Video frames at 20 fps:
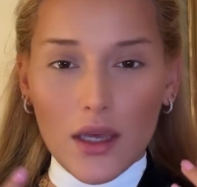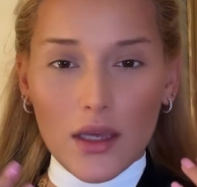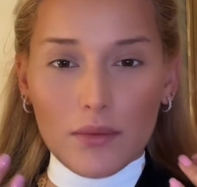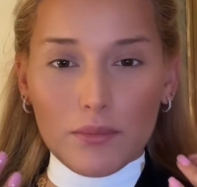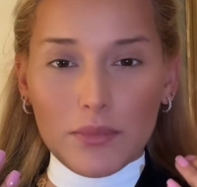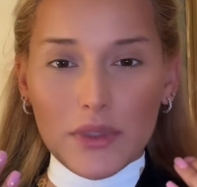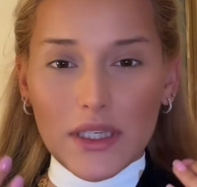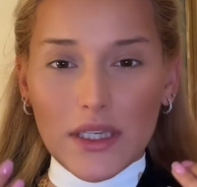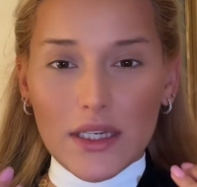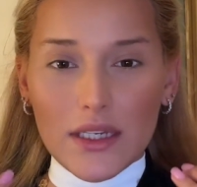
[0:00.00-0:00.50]

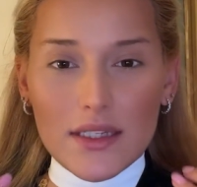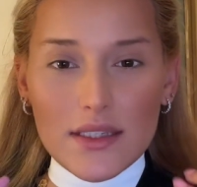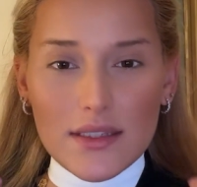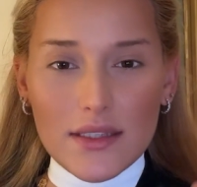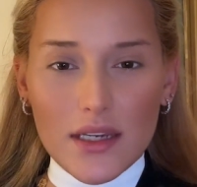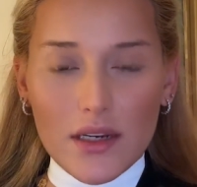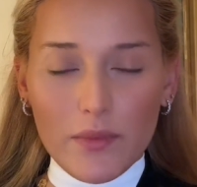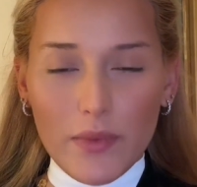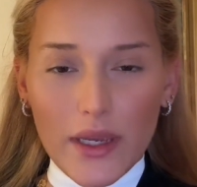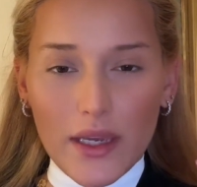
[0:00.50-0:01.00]
Because
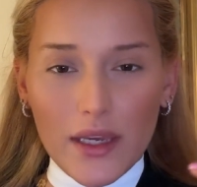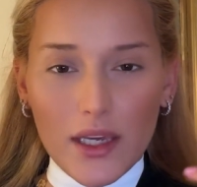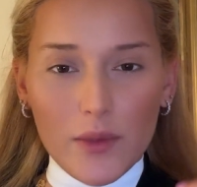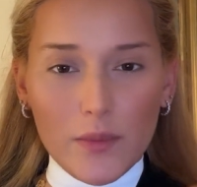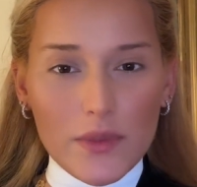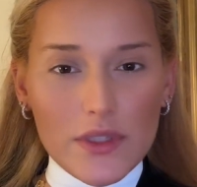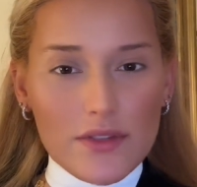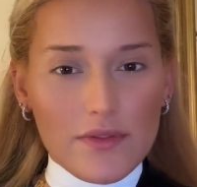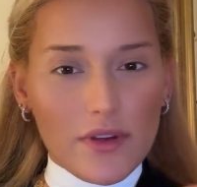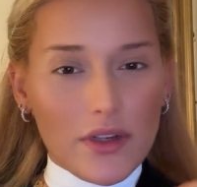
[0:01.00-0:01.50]
their makeup
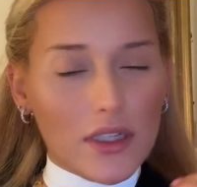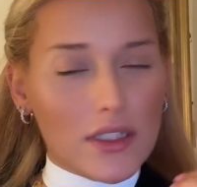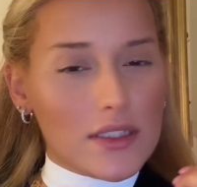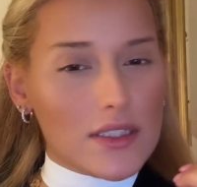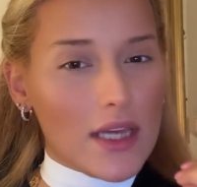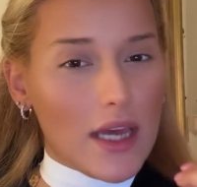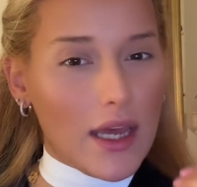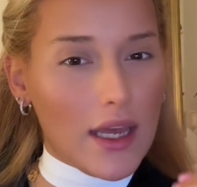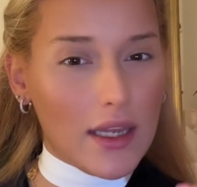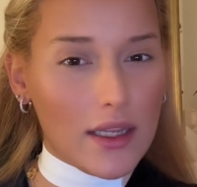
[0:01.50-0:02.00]
is very
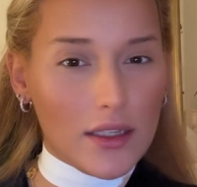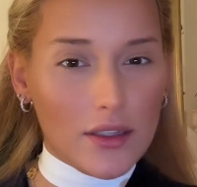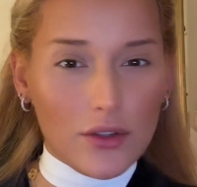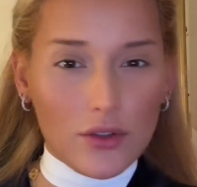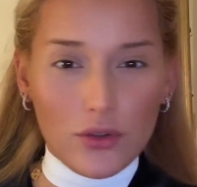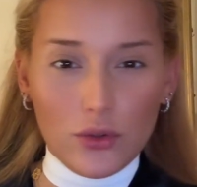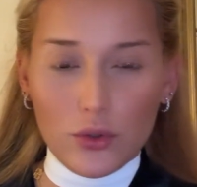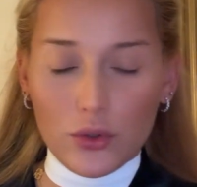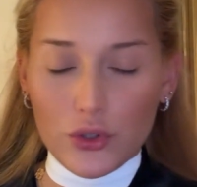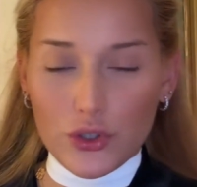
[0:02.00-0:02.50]
tan,
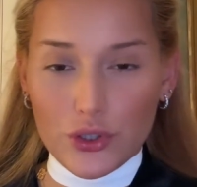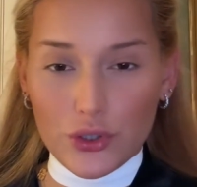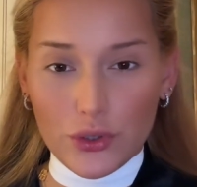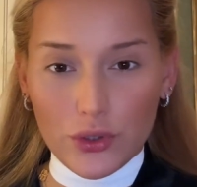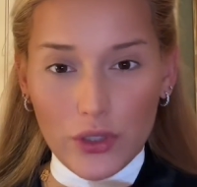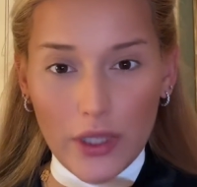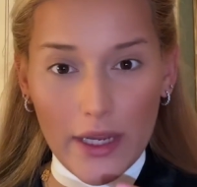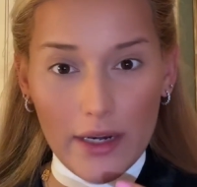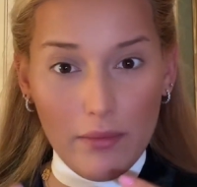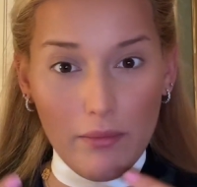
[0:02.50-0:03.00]

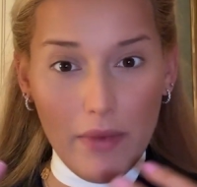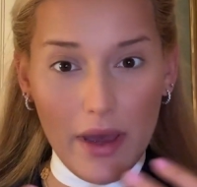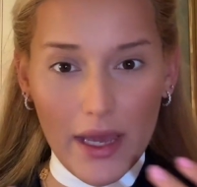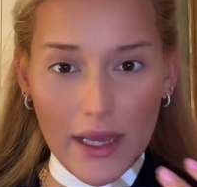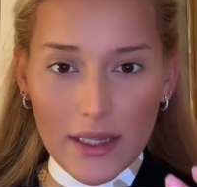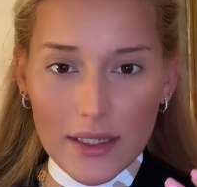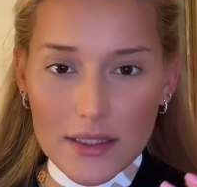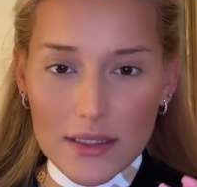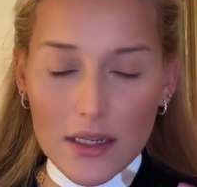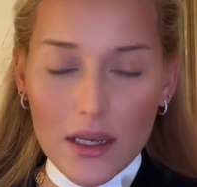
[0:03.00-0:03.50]
neutral, and
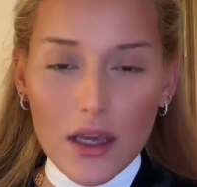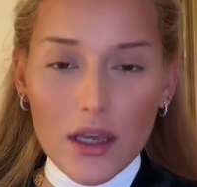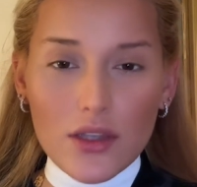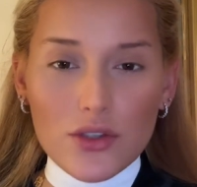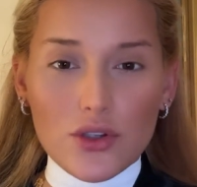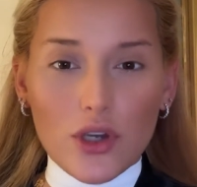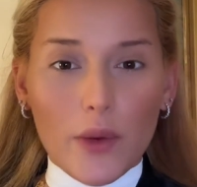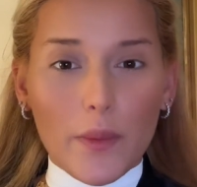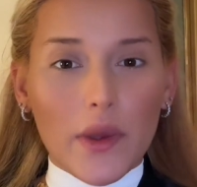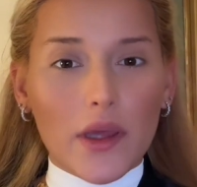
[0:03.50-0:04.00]
matte,
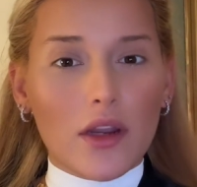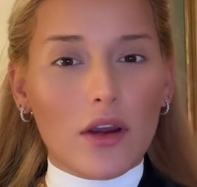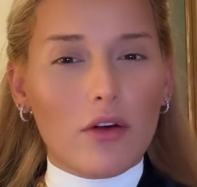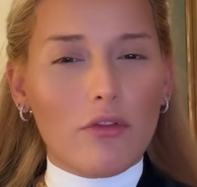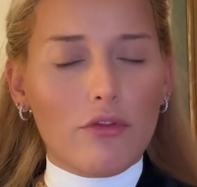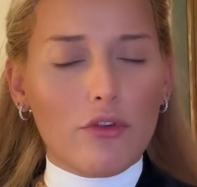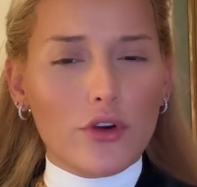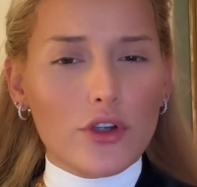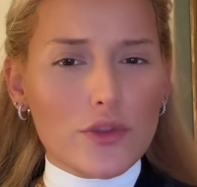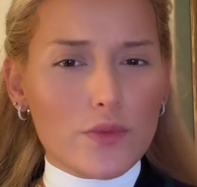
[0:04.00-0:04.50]
so I'm gonna
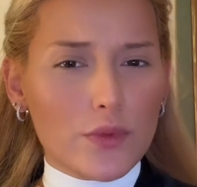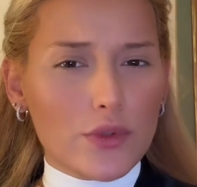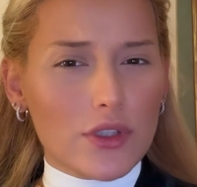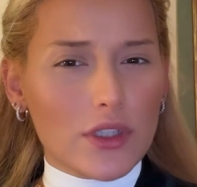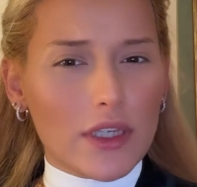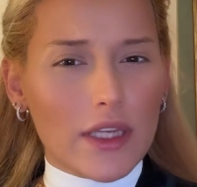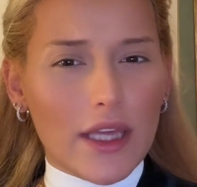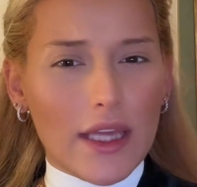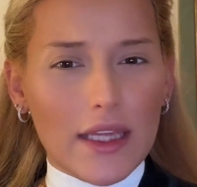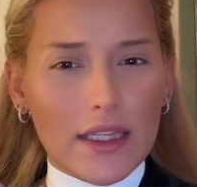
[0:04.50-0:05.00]
avoid
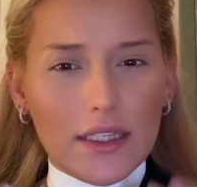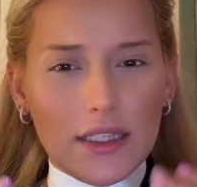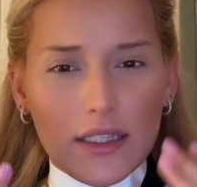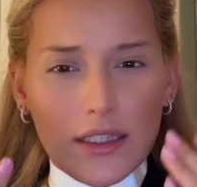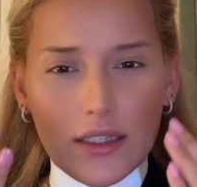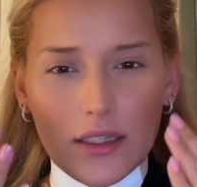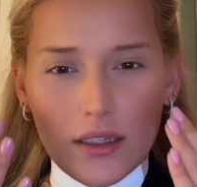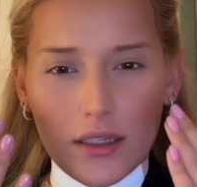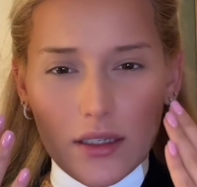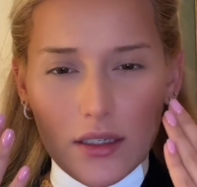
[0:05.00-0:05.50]
putting
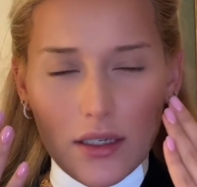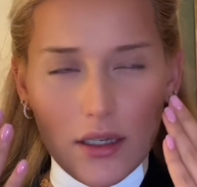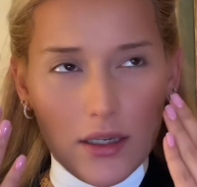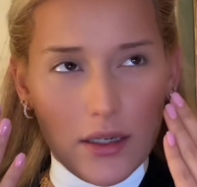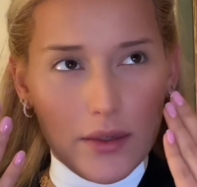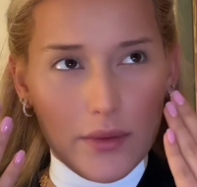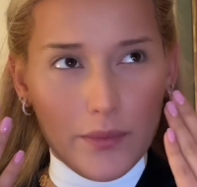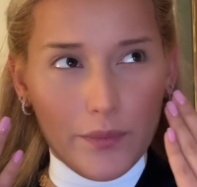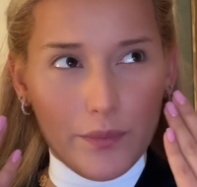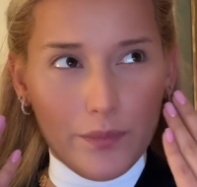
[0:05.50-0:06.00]
any
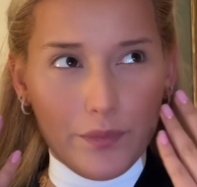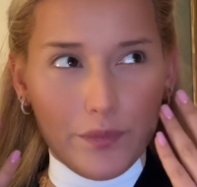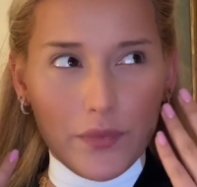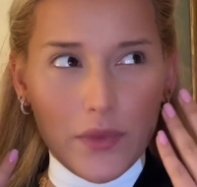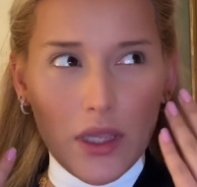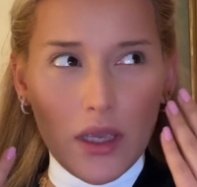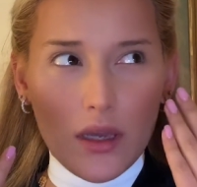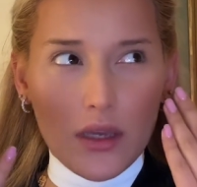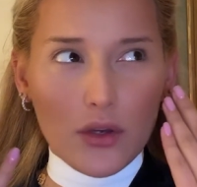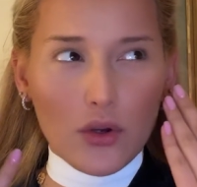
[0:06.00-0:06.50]

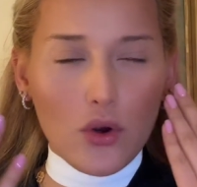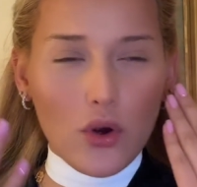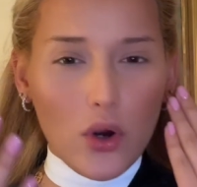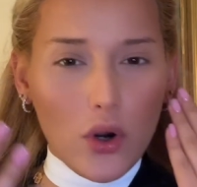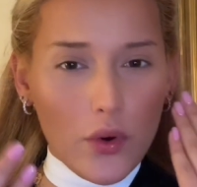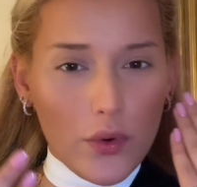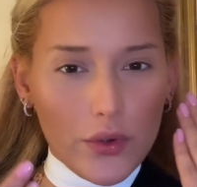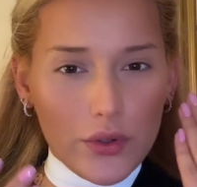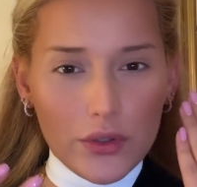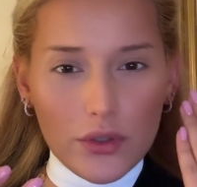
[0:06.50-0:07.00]

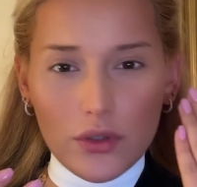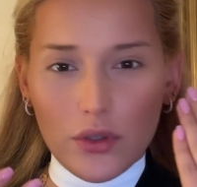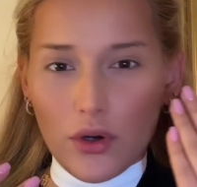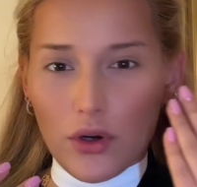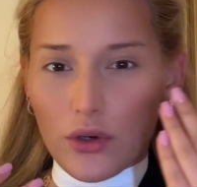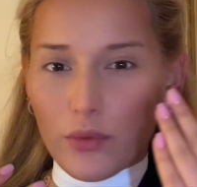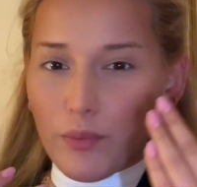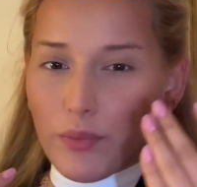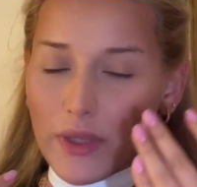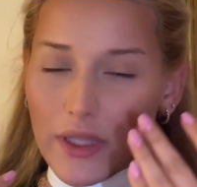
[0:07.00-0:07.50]
coral
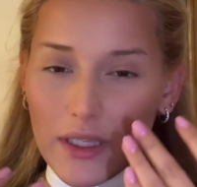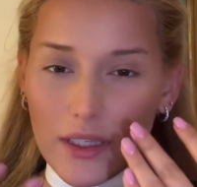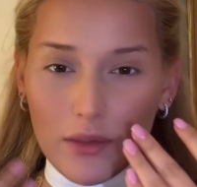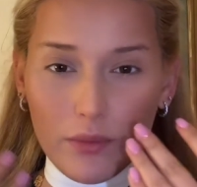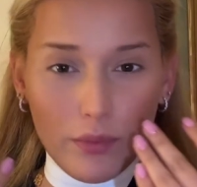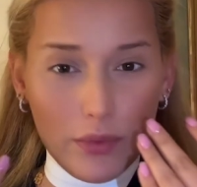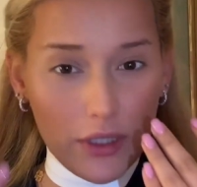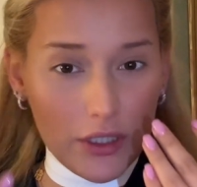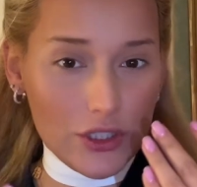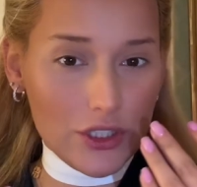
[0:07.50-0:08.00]
or pink
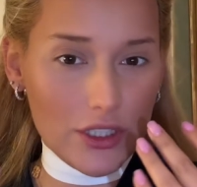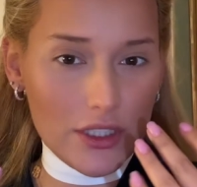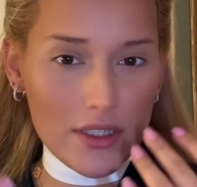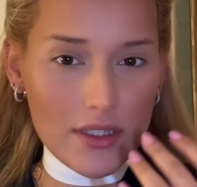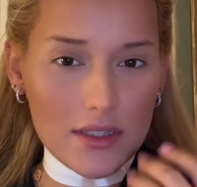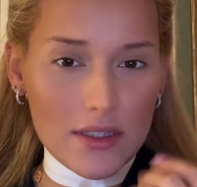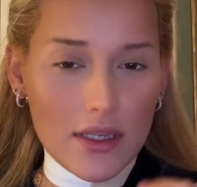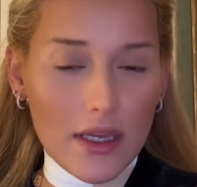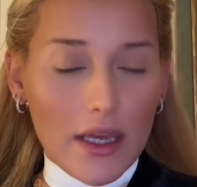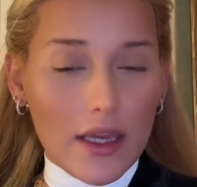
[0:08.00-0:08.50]
blushes.